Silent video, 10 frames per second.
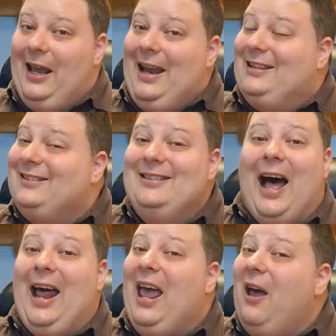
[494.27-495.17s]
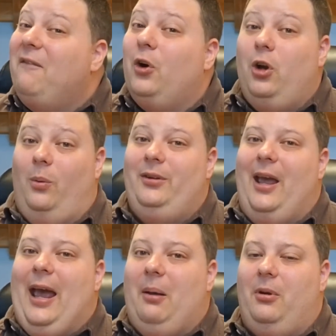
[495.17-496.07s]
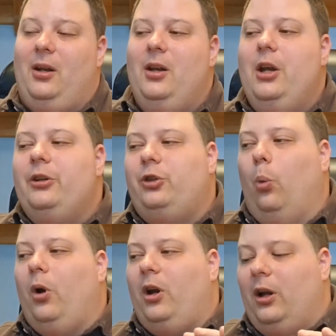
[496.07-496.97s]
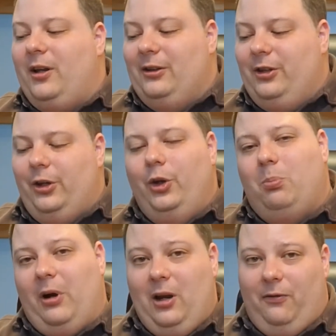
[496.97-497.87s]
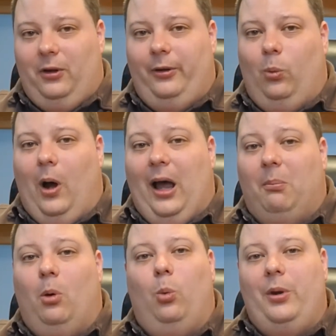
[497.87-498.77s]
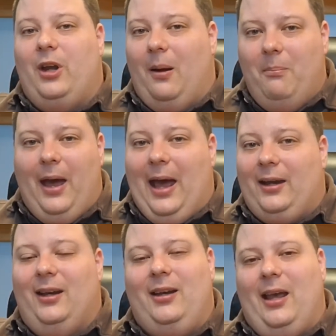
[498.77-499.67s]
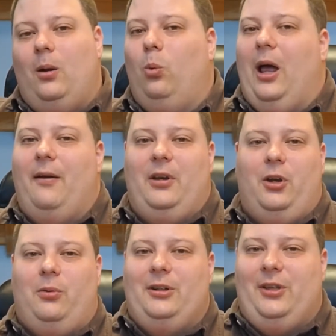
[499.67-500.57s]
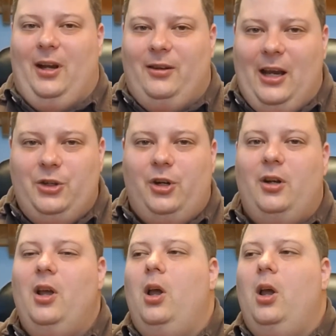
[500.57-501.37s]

it's not ever going to happen. So we're going to continue to break for a little while. But when we come back again, we'll have increased sanitation.